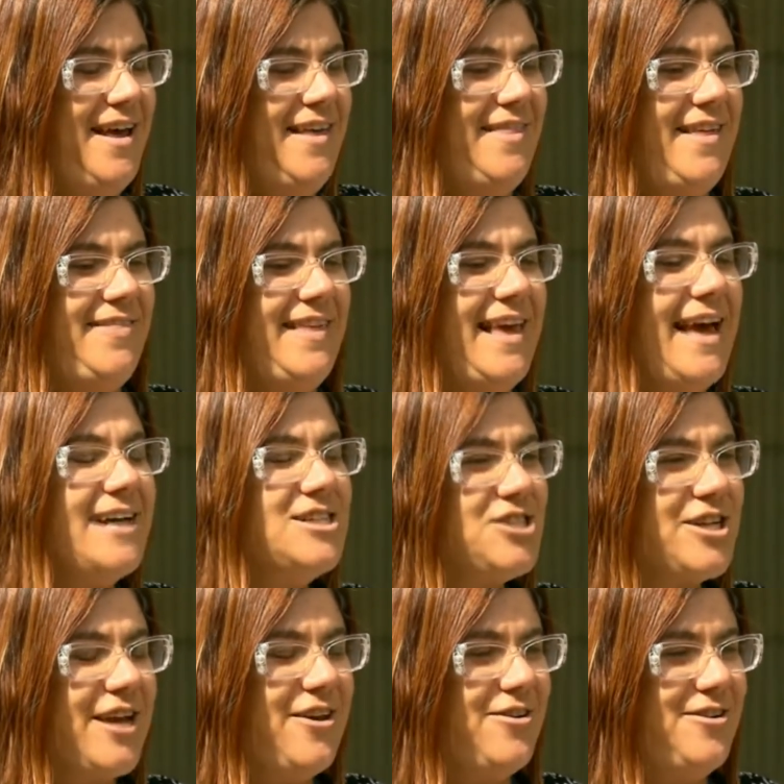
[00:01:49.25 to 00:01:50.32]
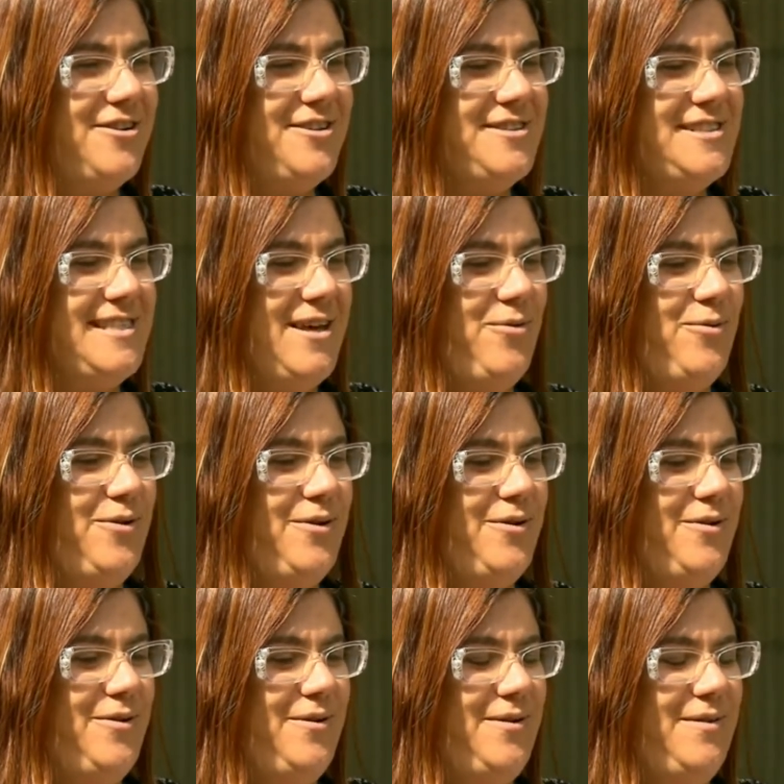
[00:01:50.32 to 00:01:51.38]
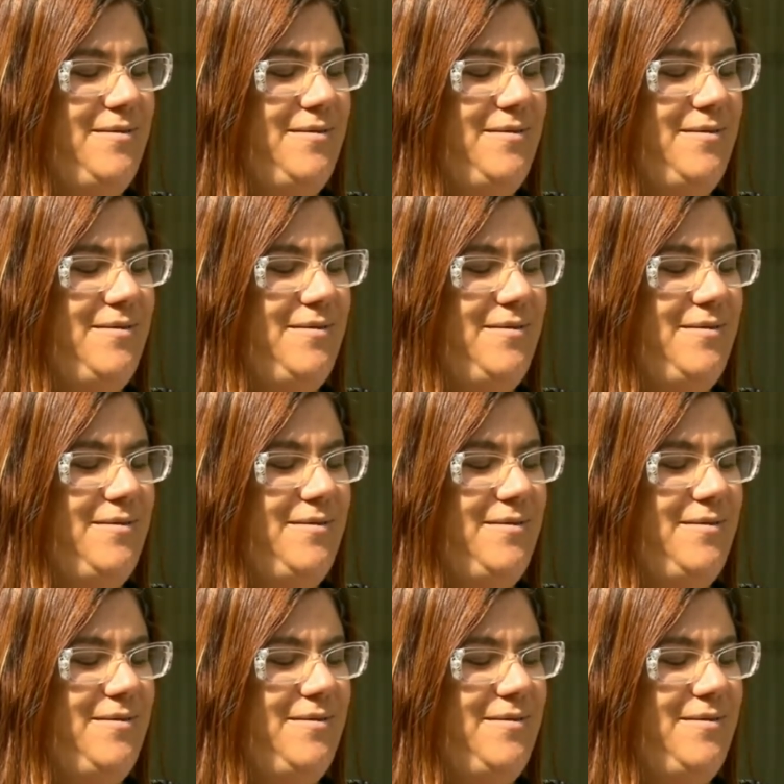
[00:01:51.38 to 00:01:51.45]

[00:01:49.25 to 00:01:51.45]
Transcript: that the educators that we're